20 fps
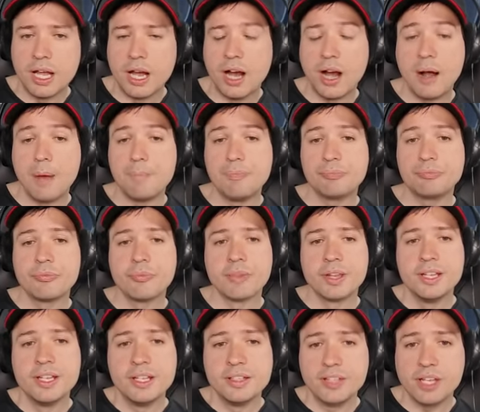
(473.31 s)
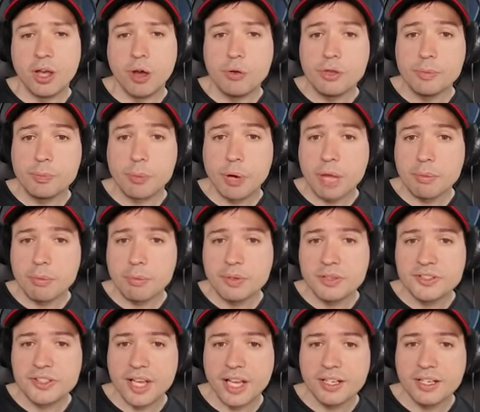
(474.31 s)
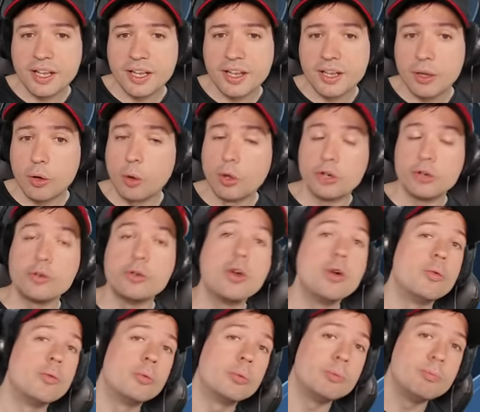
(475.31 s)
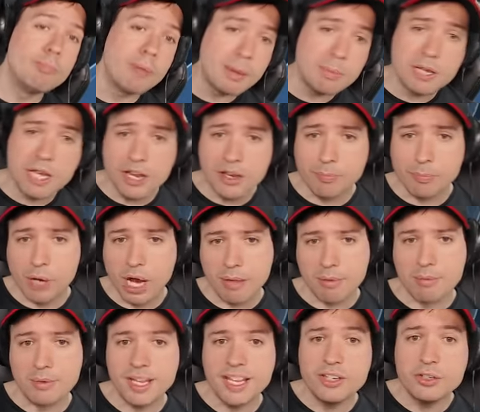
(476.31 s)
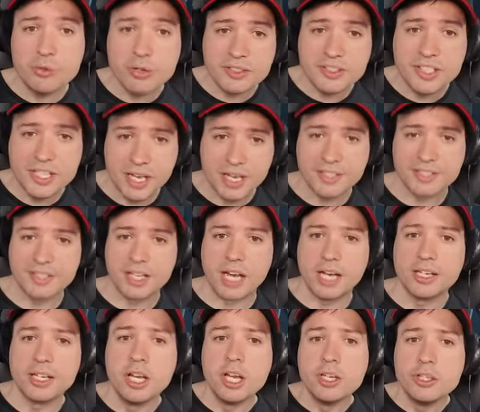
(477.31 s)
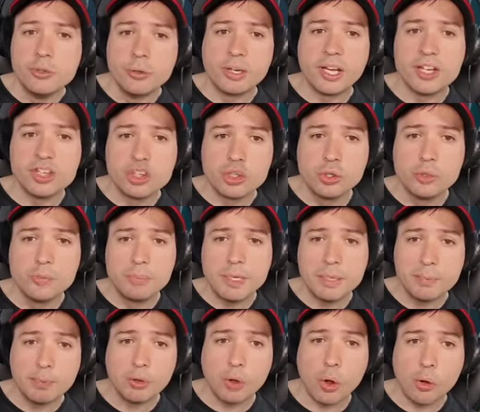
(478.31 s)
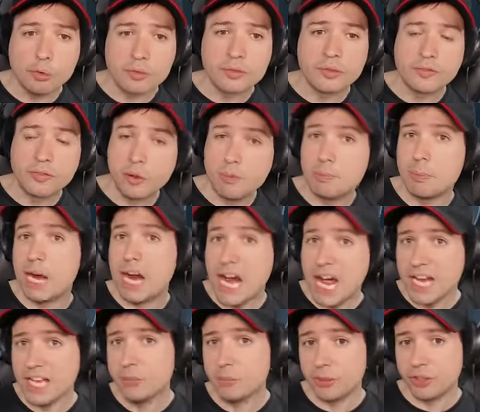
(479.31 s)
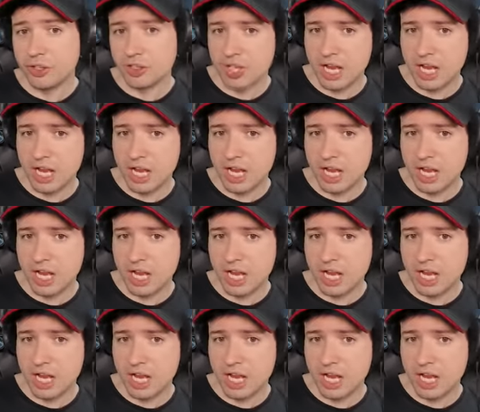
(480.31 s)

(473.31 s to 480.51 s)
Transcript: Um, the only problem is that, uh, or no, maybe not a problem. Interesting is that you can shoot people also from behind with the